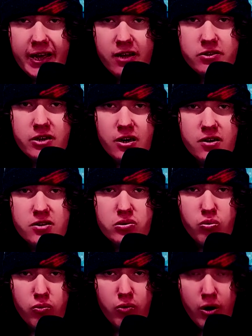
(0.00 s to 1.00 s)
Motel Hell
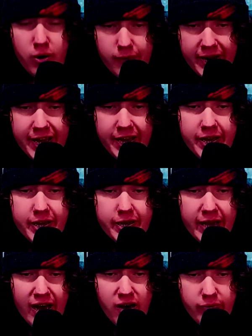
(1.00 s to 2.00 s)
stars
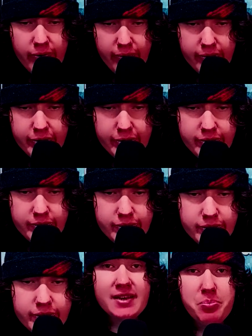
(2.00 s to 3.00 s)
Rory
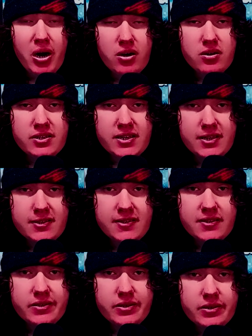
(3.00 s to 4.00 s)
Calhoun, Nancy
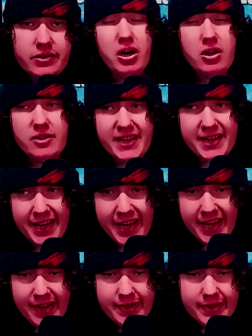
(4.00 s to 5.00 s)
Parsons, and Paul
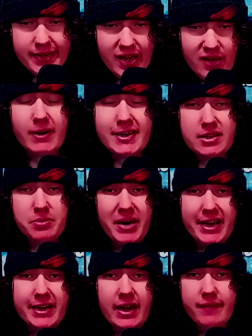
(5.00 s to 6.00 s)
Linke, as
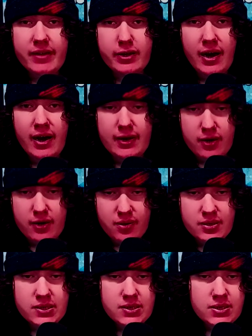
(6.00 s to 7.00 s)
directed by Kevin
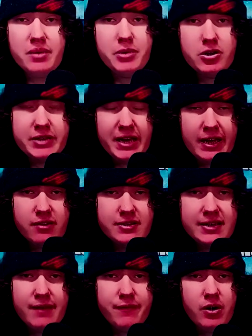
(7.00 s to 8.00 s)
Connor. The plot of
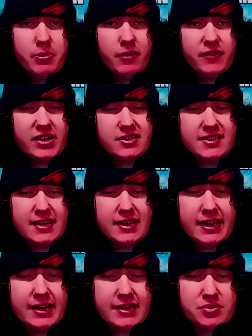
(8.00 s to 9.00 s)
Motel Hell is that Farmer
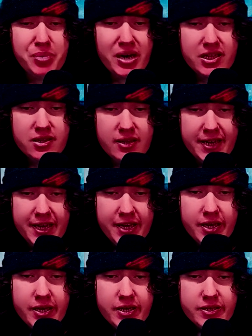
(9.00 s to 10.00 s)
Vincent and his
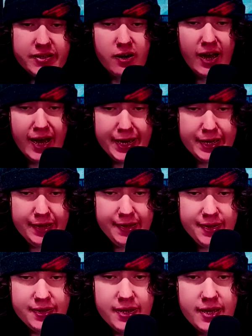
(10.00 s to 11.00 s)
Puntley sister
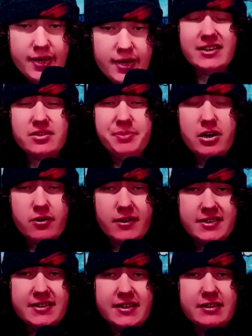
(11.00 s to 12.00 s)
Ida puts lost
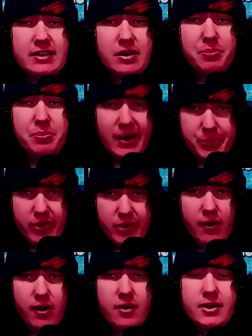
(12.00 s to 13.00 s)
motorists into their
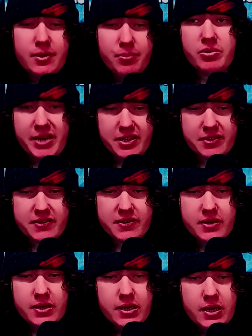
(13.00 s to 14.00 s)
popular smoked
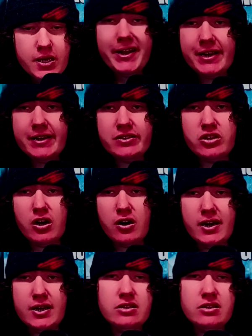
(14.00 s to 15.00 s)
meats. Before I get
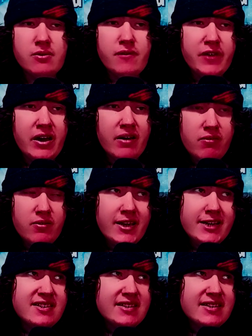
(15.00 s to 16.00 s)
started on this review, I
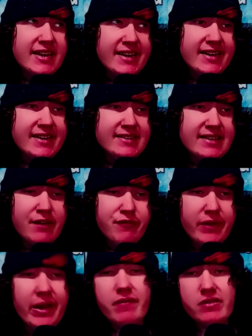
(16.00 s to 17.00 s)
would like to say
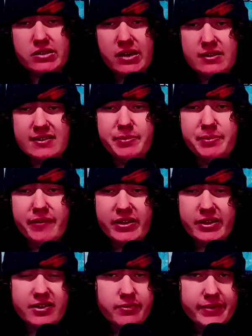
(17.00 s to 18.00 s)
I've never saw this
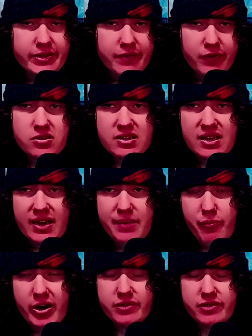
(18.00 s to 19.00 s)
movie. This was a
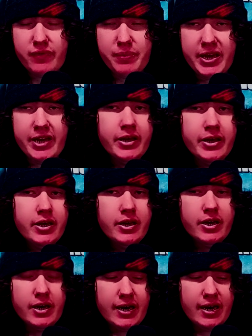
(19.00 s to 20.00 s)
first time watch for me.
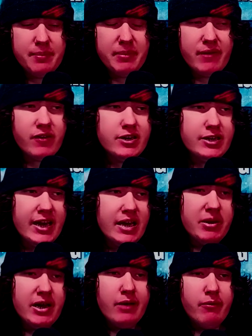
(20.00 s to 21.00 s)
My
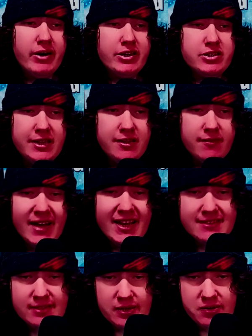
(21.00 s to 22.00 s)
friend Abe and I watched
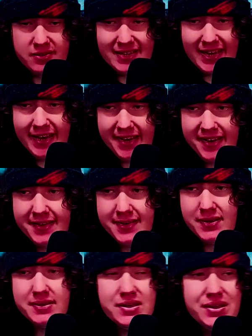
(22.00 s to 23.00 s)
it last Thursday.
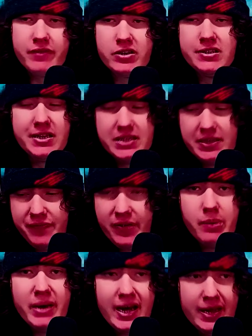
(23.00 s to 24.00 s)
He never saw
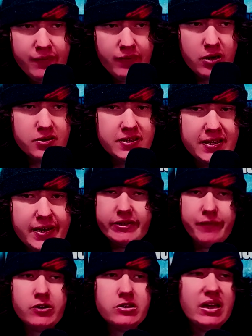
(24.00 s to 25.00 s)
the film either.
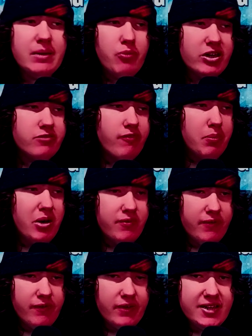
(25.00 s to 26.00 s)
It was a first time watch for
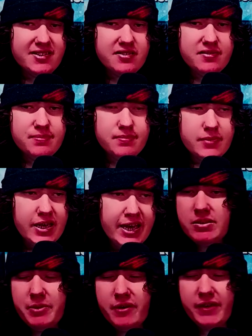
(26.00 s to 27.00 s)
both of us.
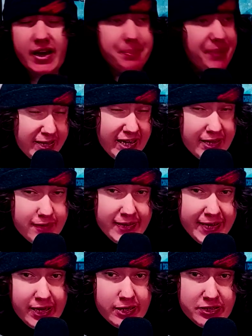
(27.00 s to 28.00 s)
It was a movie that's been
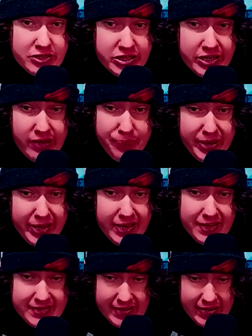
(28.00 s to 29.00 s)
kind of laying on the shelf
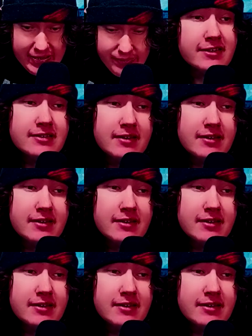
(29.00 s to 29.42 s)
because it